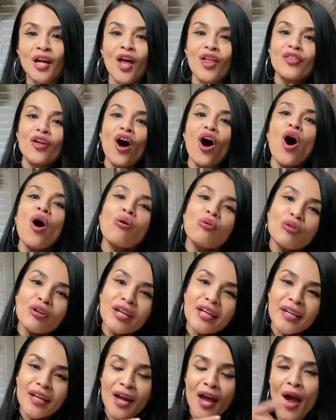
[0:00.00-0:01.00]
the
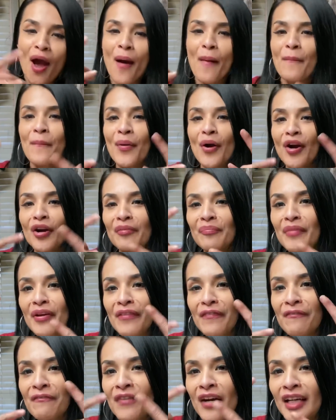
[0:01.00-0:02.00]
only Bird
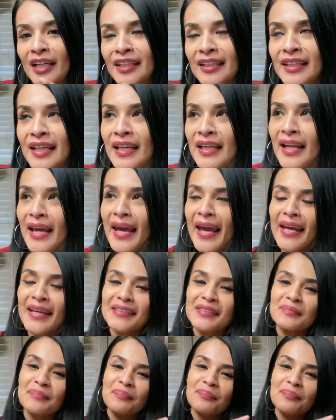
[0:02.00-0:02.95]
motherfucking Martinez,